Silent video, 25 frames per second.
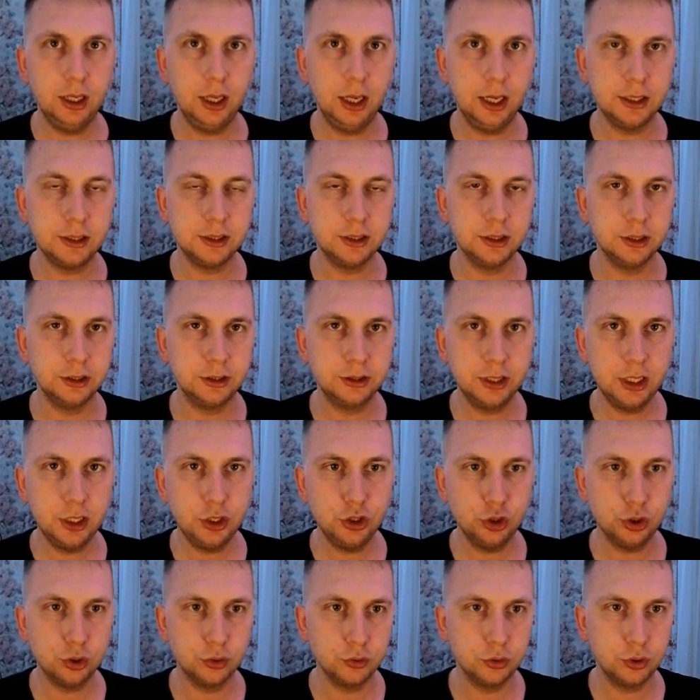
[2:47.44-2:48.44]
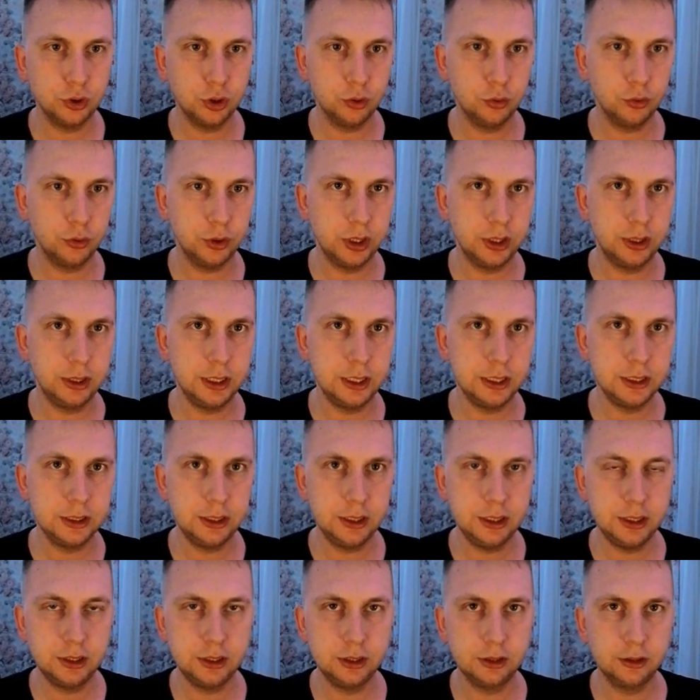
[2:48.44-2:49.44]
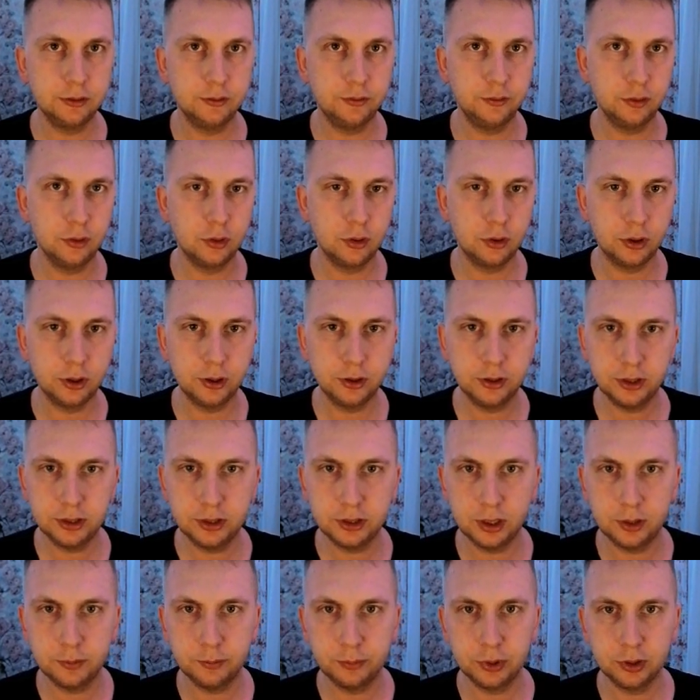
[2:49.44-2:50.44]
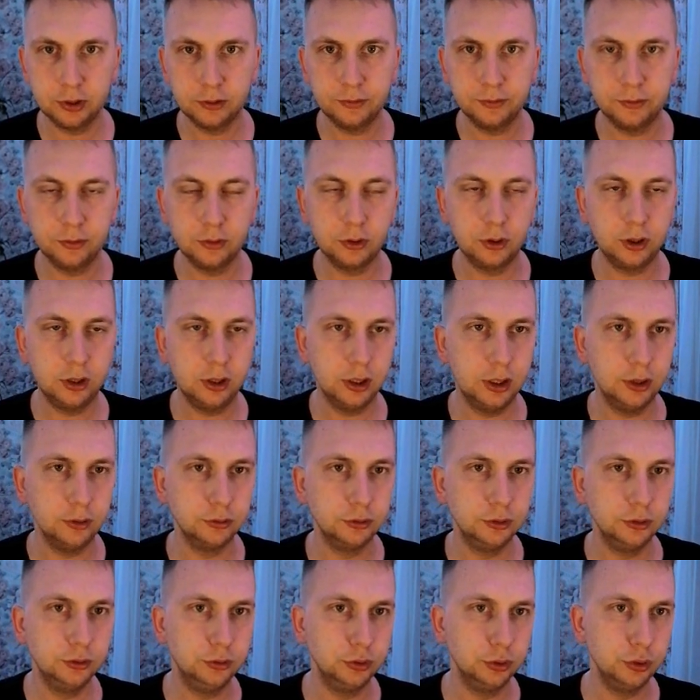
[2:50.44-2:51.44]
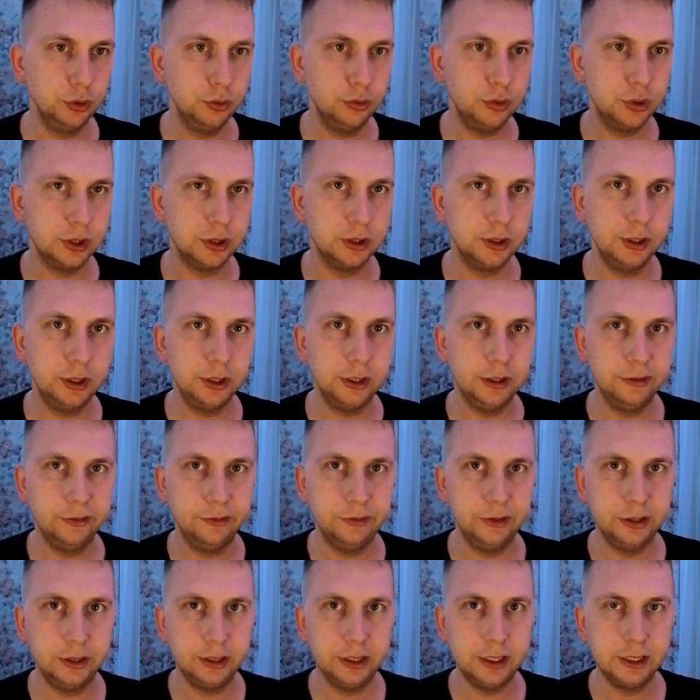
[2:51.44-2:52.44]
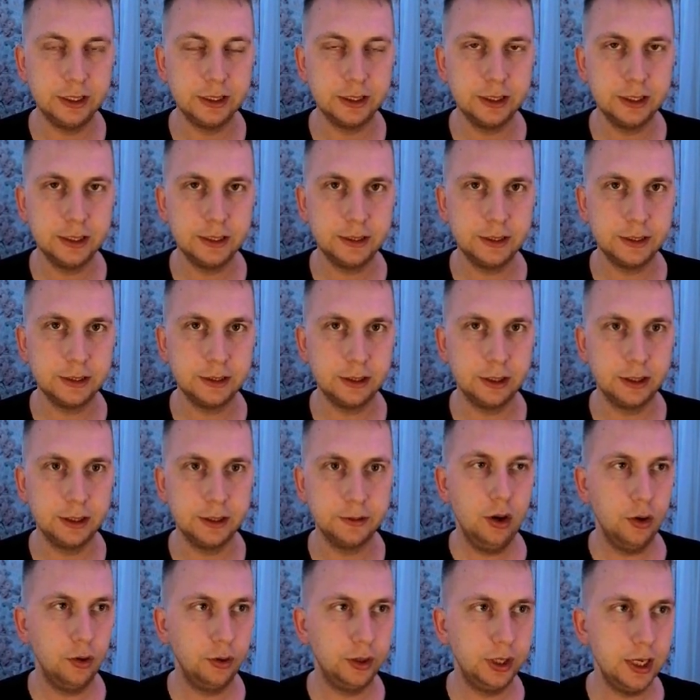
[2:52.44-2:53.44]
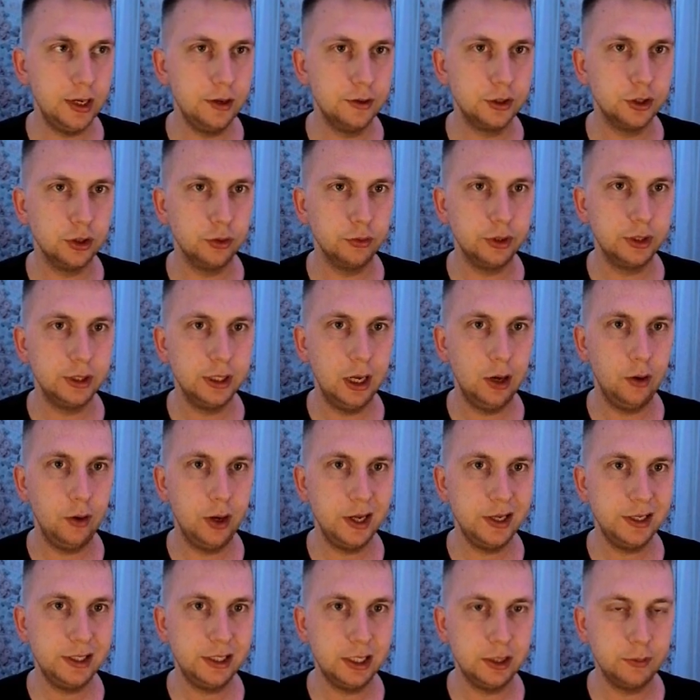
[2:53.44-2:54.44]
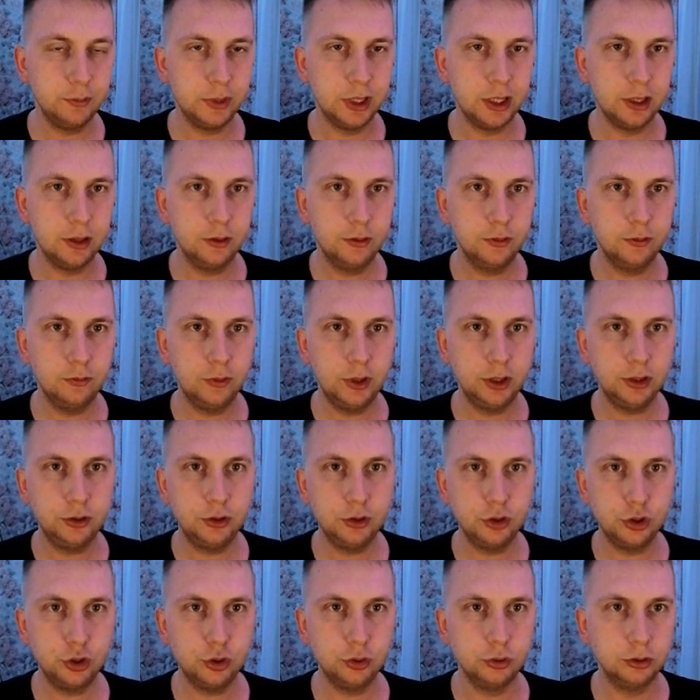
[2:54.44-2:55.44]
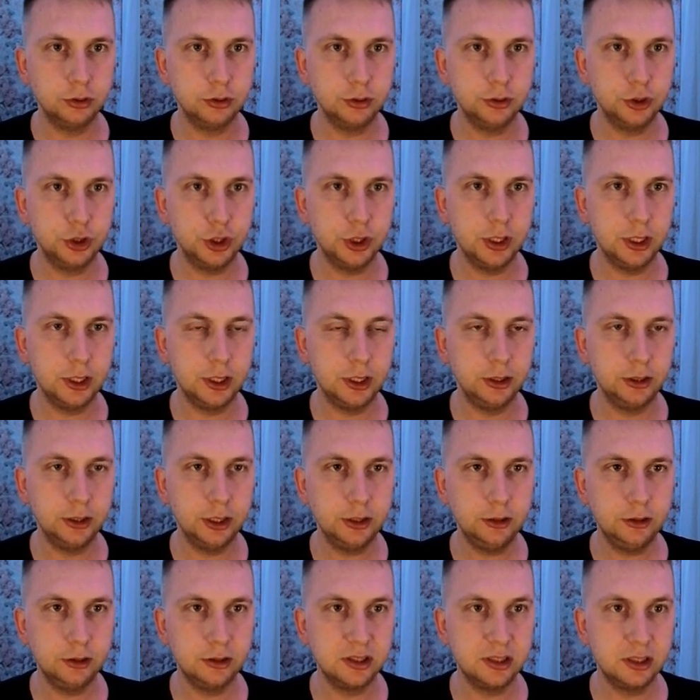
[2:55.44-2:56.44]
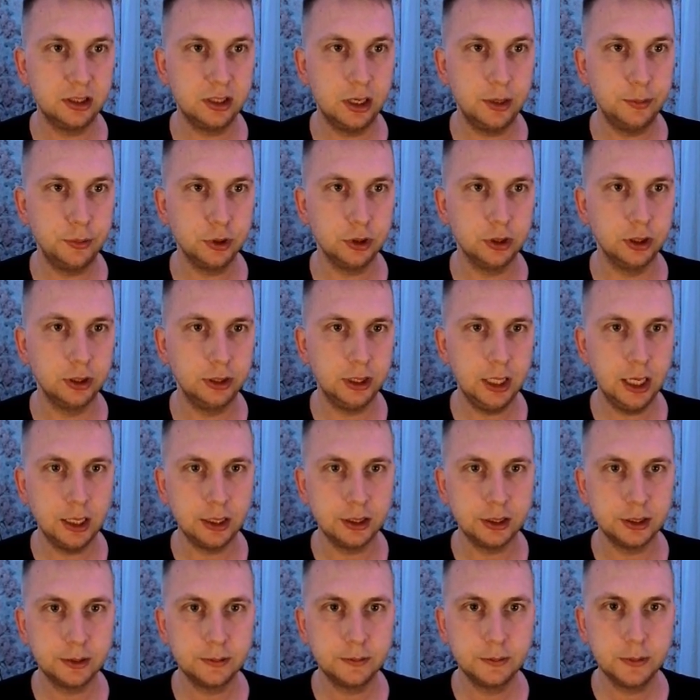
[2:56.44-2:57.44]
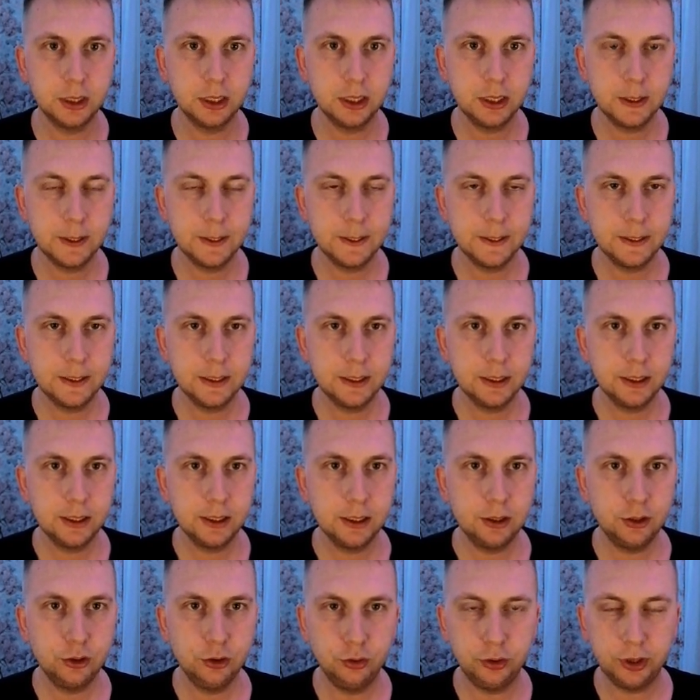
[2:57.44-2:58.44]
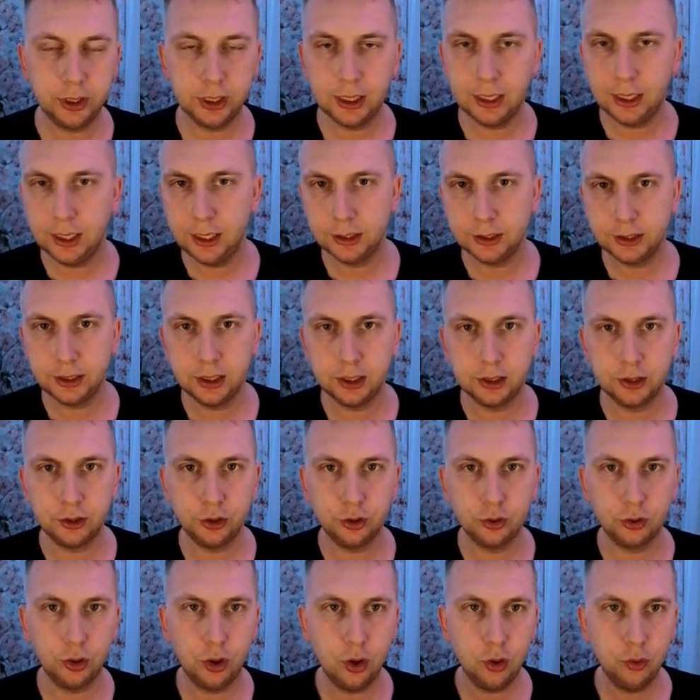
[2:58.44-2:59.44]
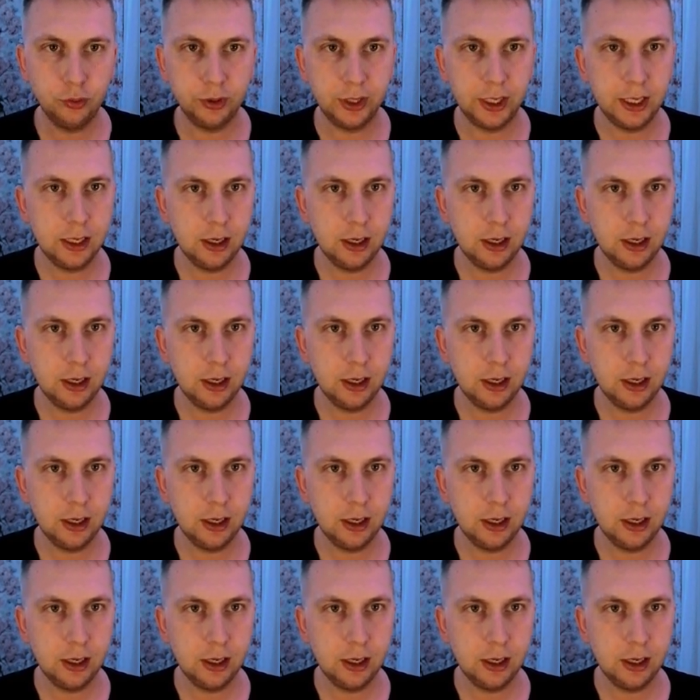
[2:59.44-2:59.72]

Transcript: as an extension, so it is easier, for example, for Claude to use it if it is necessary. Okay, so it's now asking me what should generate title, description and tags. You can add here your own